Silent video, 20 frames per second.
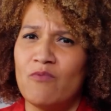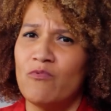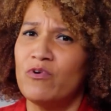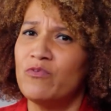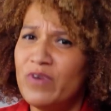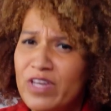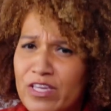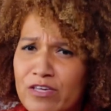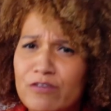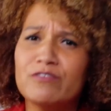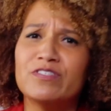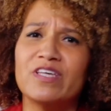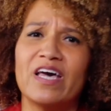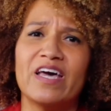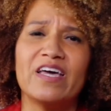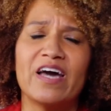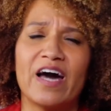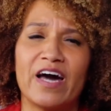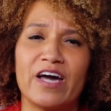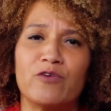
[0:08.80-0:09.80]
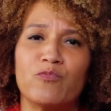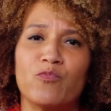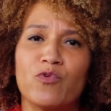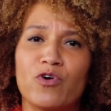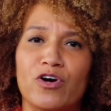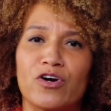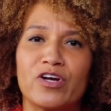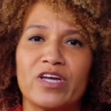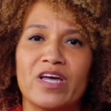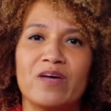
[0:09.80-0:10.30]
When we use AI at
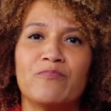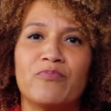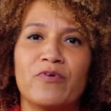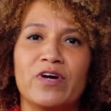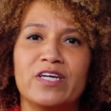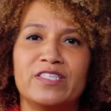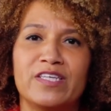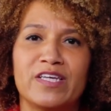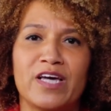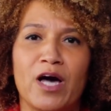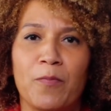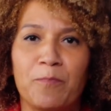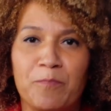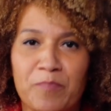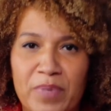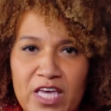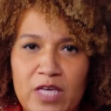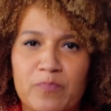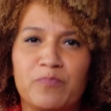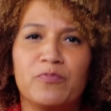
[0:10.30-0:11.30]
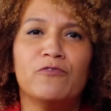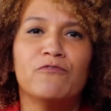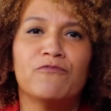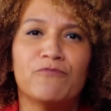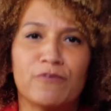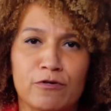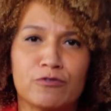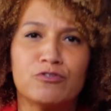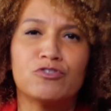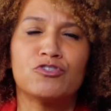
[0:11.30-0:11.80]
work, embracing a people
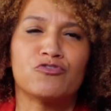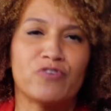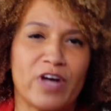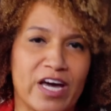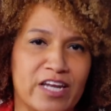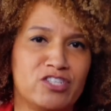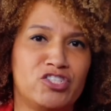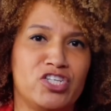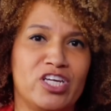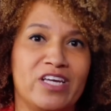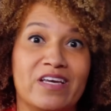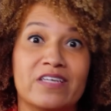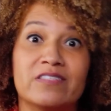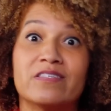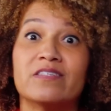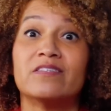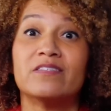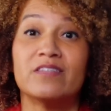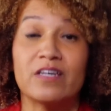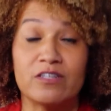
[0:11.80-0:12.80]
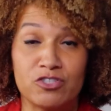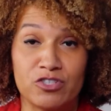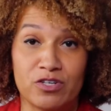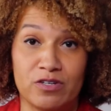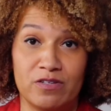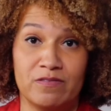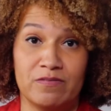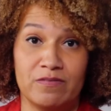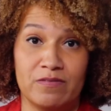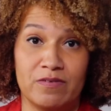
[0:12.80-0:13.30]
first strategy is
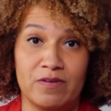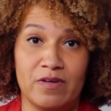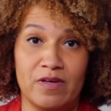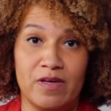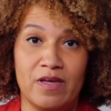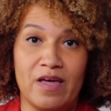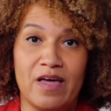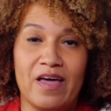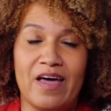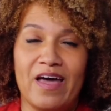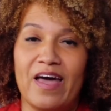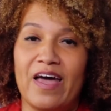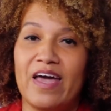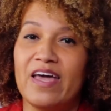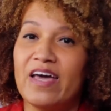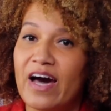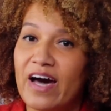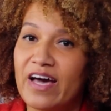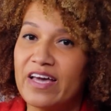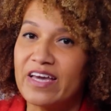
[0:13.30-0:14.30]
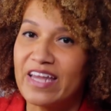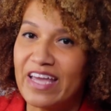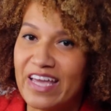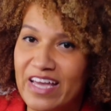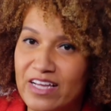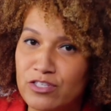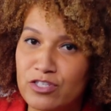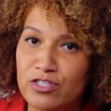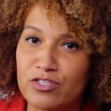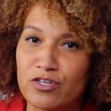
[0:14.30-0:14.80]
essential. AI
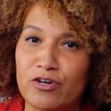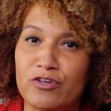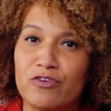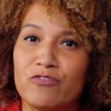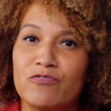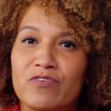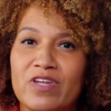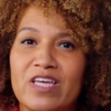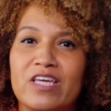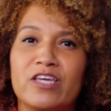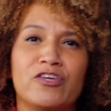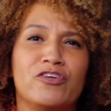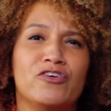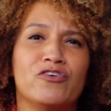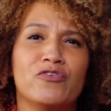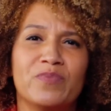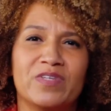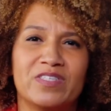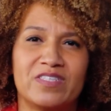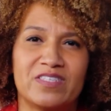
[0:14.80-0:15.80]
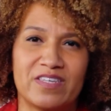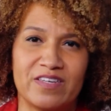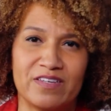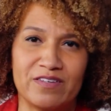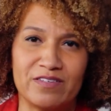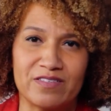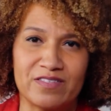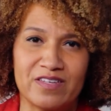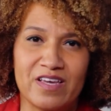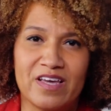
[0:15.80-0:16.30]
enhances our unique human
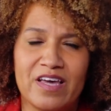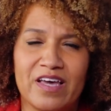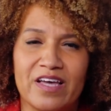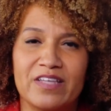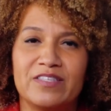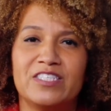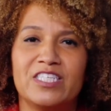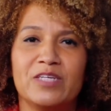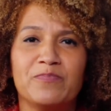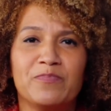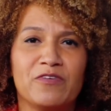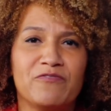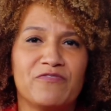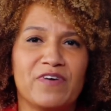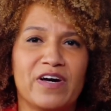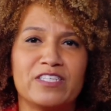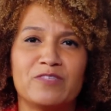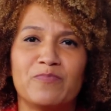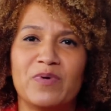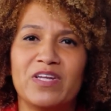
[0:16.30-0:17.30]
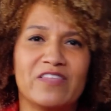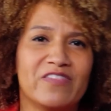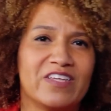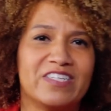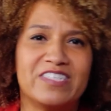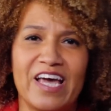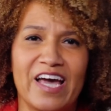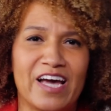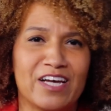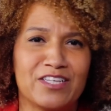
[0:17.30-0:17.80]
skills and simplifies many of the
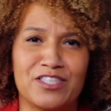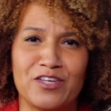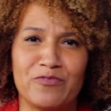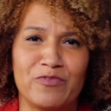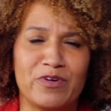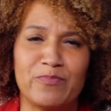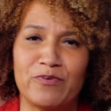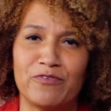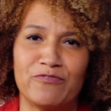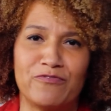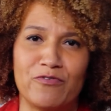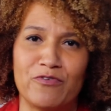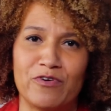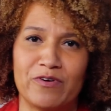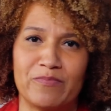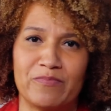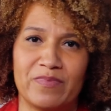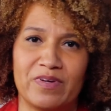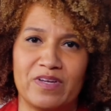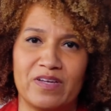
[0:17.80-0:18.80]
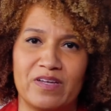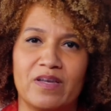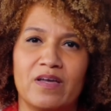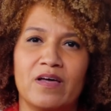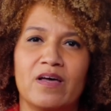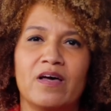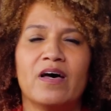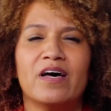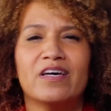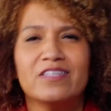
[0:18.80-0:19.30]
tasks that we perform.
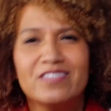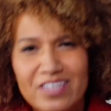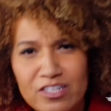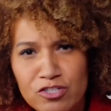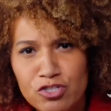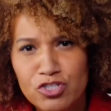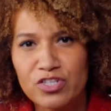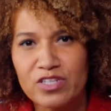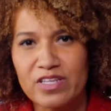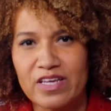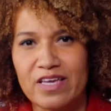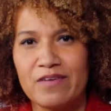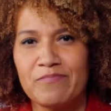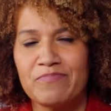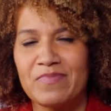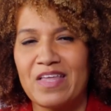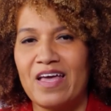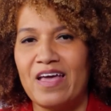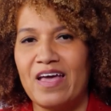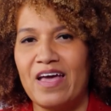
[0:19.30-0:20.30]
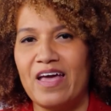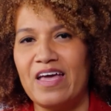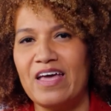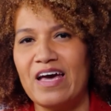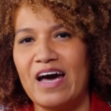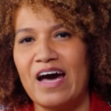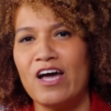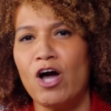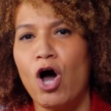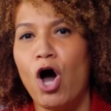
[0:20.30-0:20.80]
Essentially,
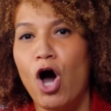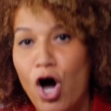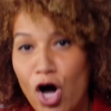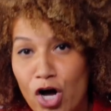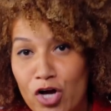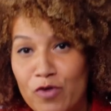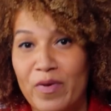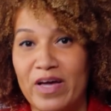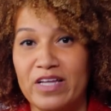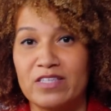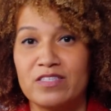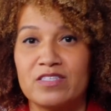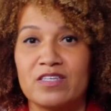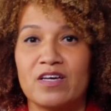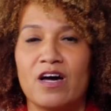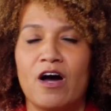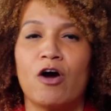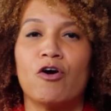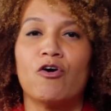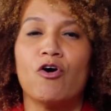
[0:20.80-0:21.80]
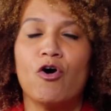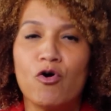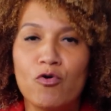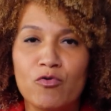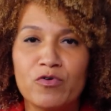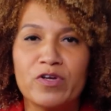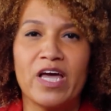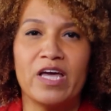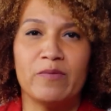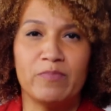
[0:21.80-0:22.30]
AI augments our
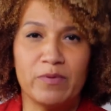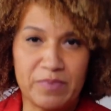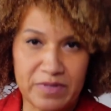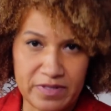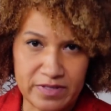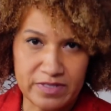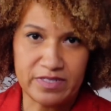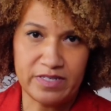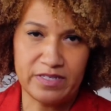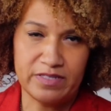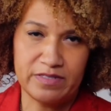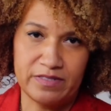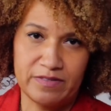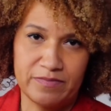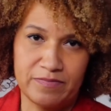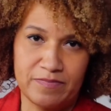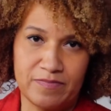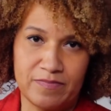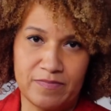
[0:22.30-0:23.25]
own capabilities.